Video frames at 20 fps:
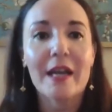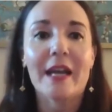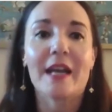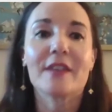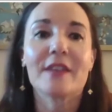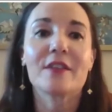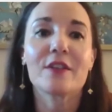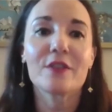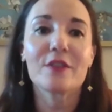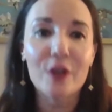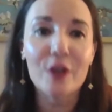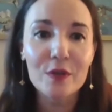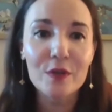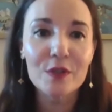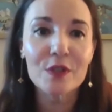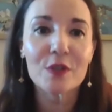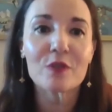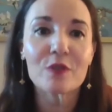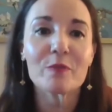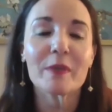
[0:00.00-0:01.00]
And then
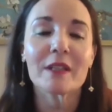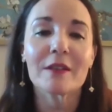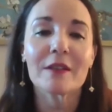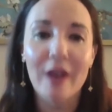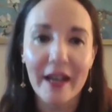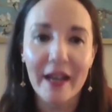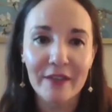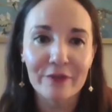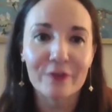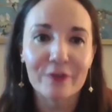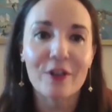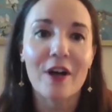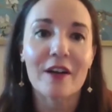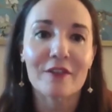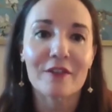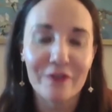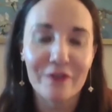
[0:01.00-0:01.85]
those who've been lifelong